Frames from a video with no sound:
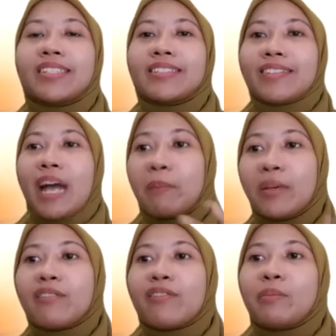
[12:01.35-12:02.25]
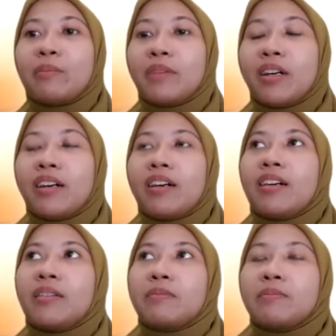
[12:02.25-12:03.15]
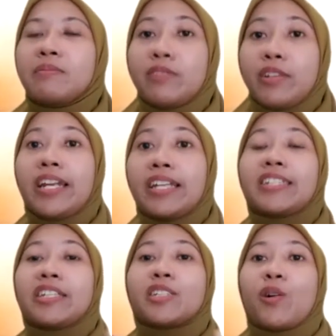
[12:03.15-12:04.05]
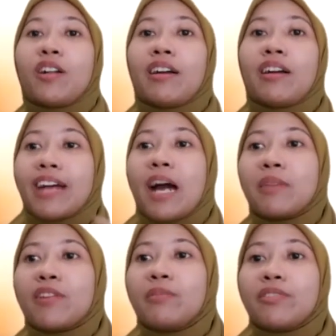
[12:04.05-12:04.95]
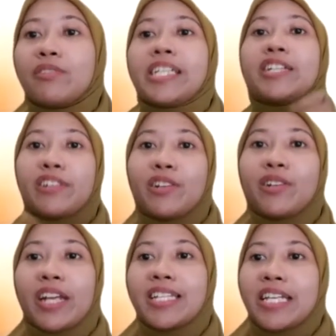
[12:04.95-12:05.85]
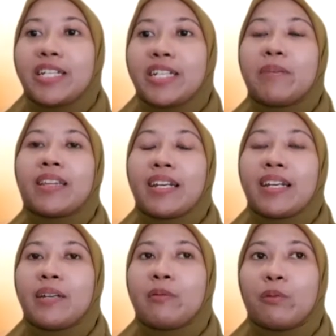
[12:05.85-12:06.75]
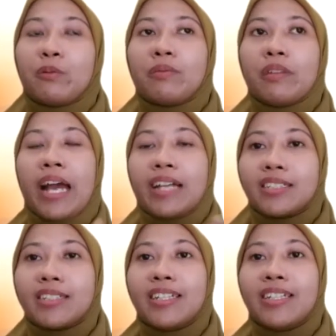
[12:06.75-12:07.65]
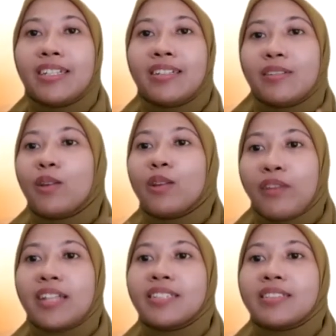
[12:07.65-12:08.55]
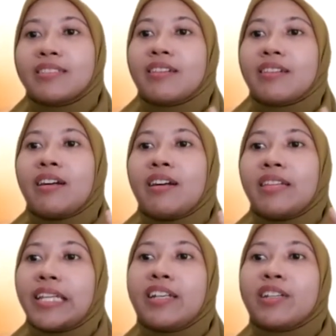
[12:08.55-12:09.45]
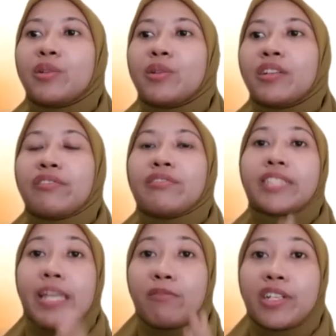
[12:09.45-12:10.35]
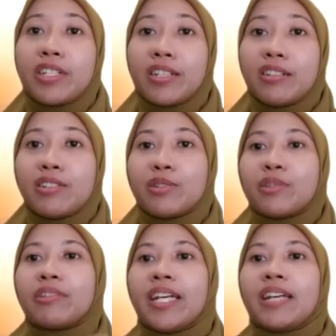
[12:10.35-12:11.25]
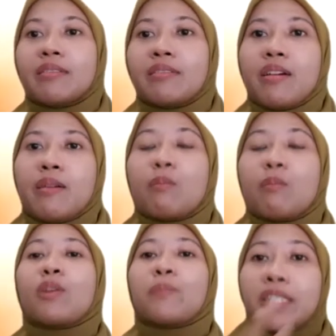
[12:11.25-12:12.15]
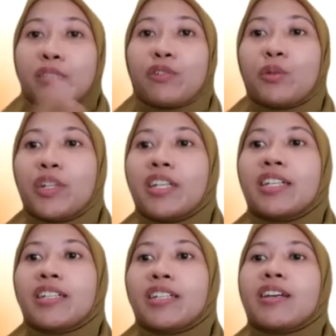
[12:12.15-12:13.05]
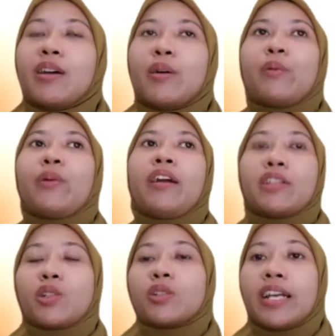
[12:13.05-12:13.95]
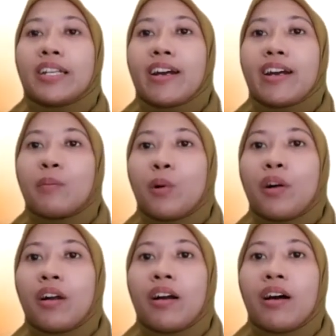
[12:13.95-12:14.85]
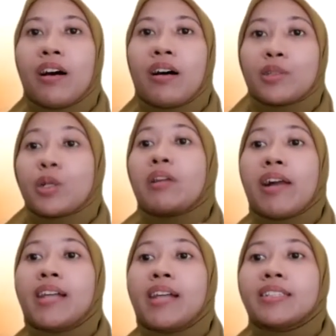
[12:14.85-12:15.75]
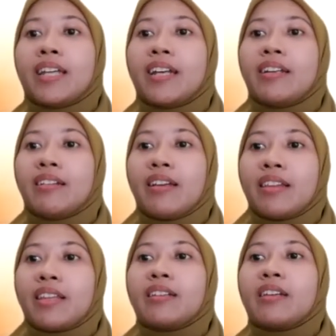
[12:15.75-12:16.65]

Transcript: coming from in this call are coming from three different organizations, but actually all of us are leading to the same vision to create more peaceful world where the society are more tolerant, and I think